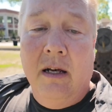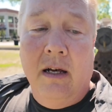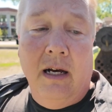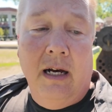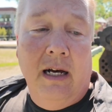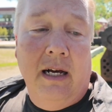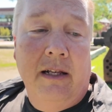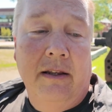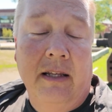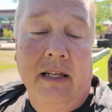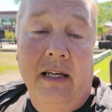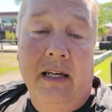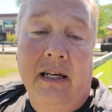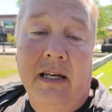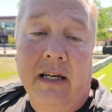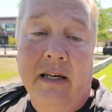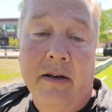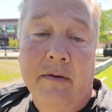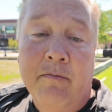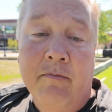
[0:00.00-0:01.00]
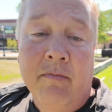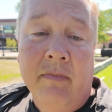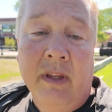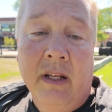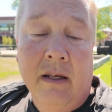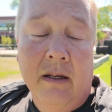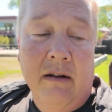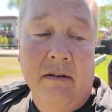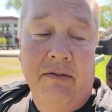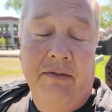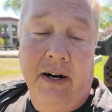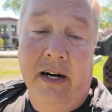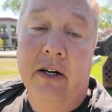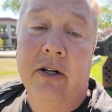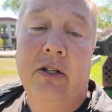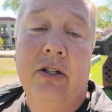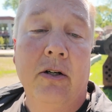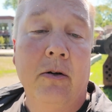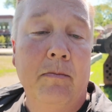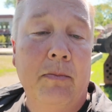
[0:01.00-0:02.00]
The
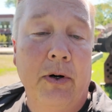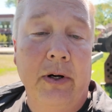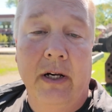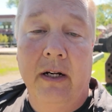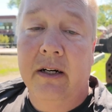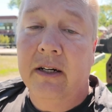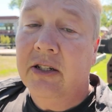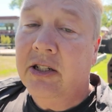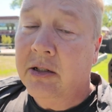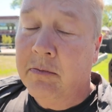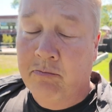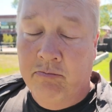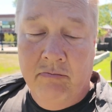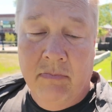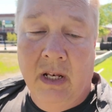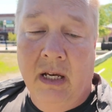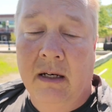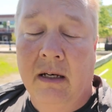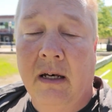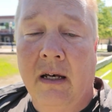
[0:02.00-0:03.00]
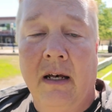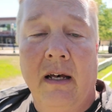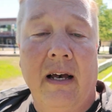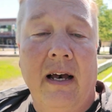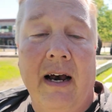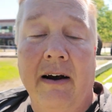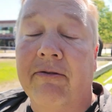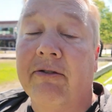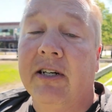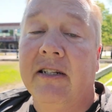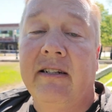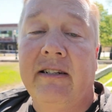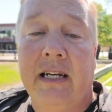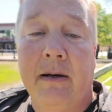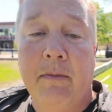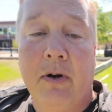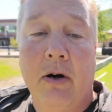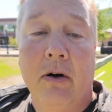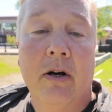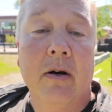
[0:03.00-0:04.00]
fire tube boilers, every
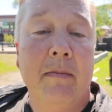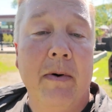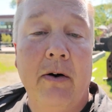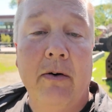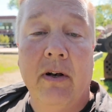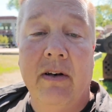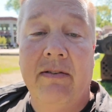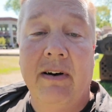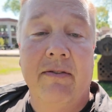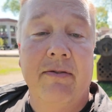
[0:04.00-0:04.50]
steam locomotive